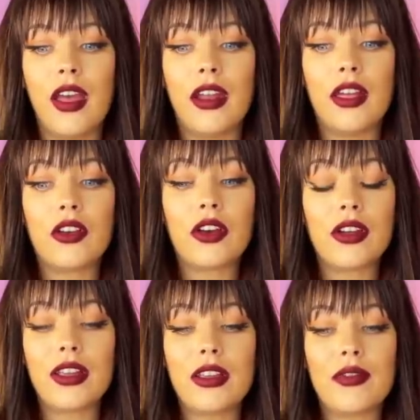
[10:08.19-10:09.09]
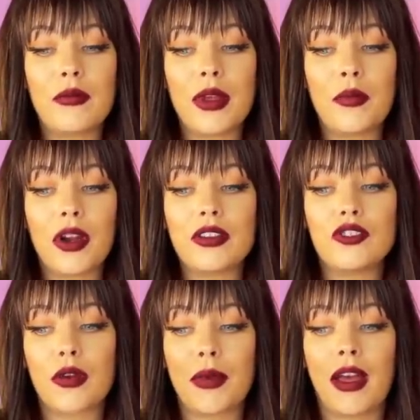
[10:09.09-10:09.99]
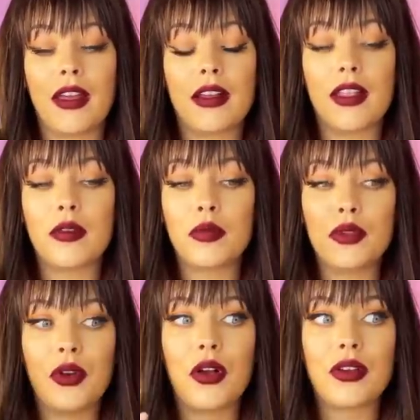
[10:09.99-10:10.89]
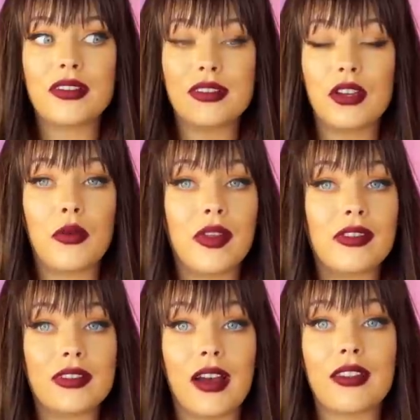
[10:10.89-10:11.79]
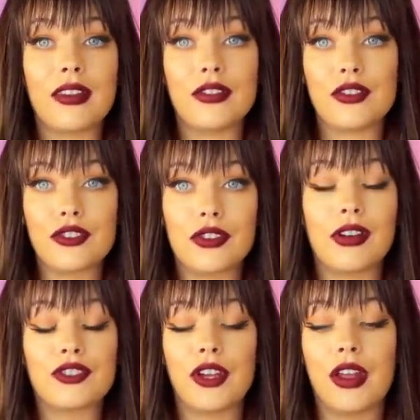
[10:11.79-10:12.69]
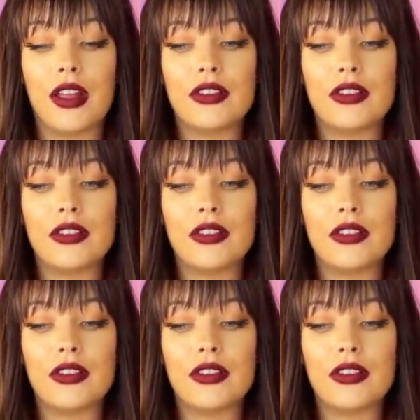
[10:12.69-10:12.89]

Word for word: And it could even be pretty dramatic. Like Pluto can deal with death and destruction.